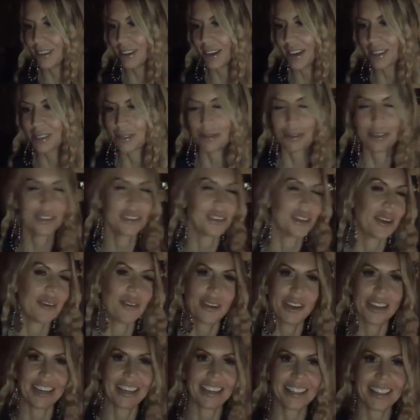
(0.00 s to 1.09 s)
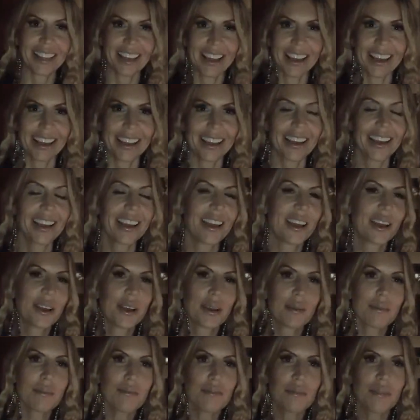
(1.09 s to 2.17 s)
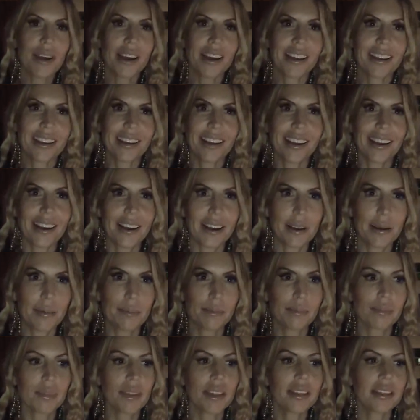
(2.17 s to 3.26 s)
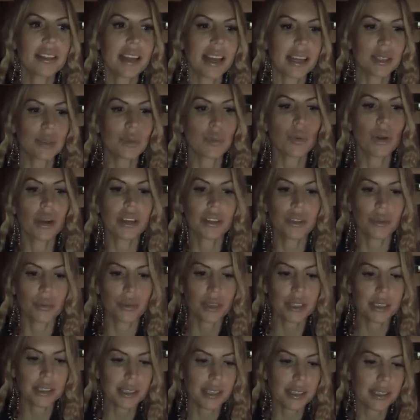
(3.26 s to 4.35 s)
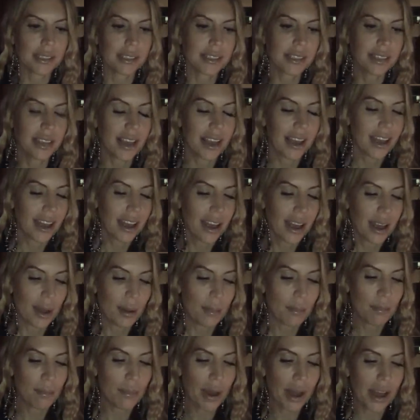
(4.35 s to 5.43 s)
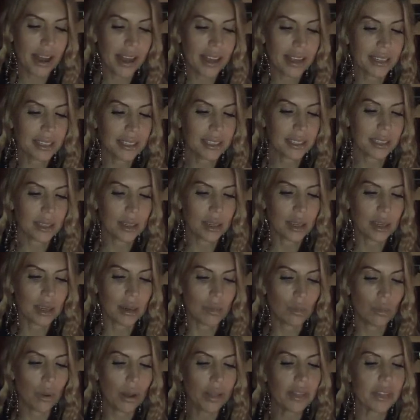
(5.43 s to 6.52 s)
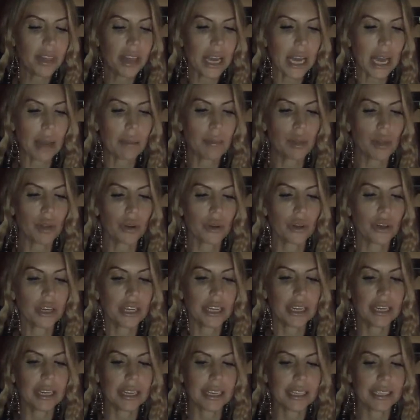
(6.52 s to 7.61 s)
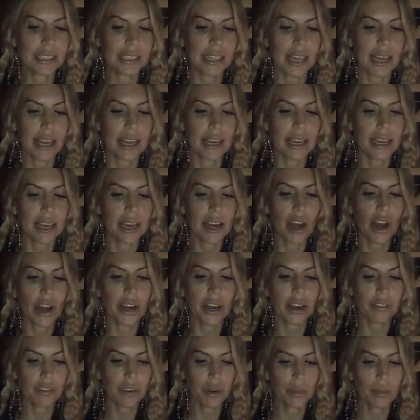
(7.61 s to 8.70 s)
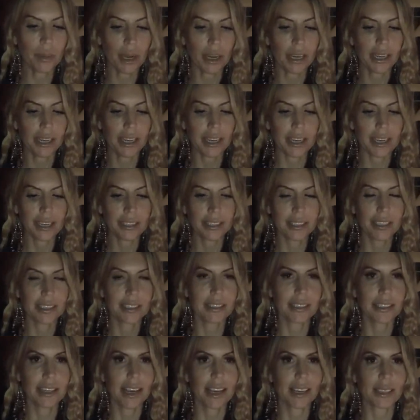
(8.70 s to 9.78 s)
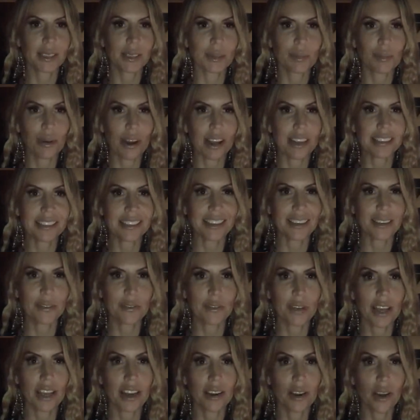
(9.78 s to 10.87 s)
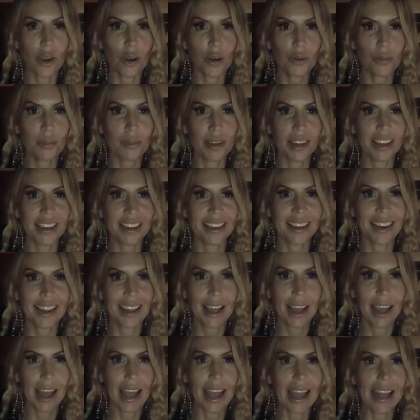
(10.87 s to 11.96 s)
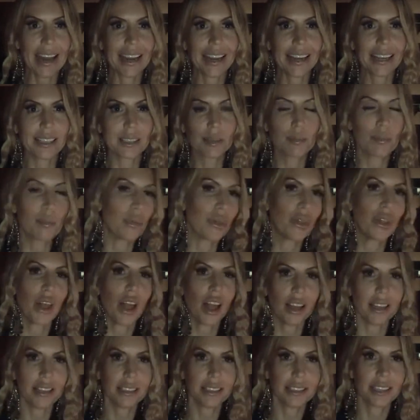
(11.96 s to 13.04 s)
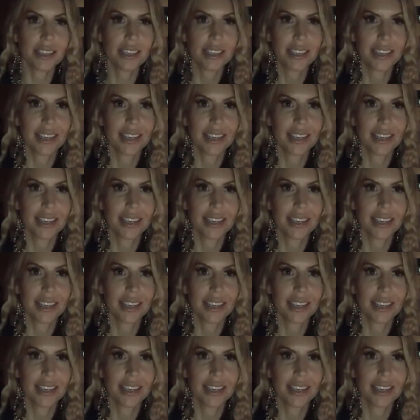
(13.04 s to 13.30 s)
guys wouldn't know anything. But that's one of the reasons. But one thing I'm learning is that not everybody is as expressive and open and as blunt